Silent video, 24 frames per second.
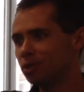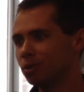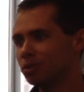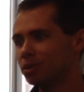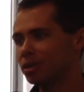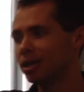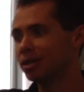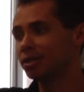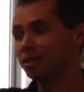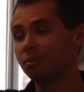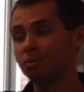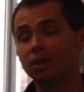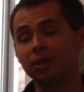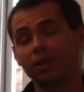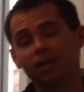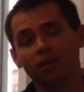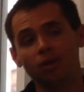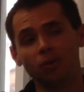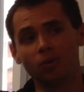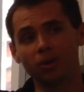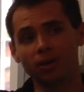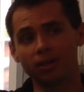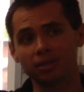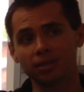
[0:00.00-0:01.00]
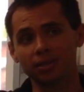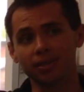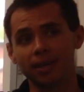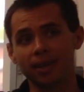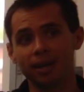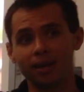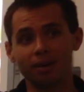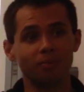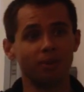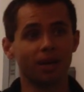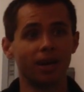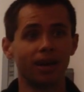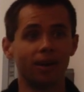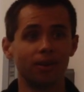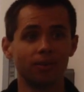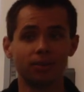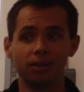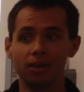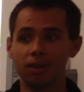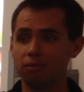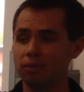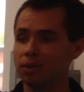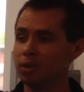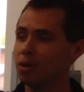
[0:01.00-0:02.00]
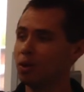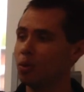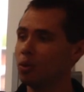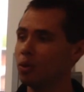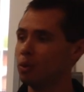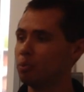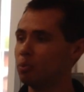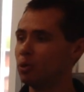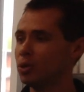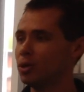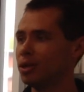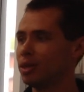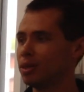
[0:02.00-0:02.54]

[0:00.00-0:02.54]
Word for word: so it's not something that you want to slam down. You definitely don't want to put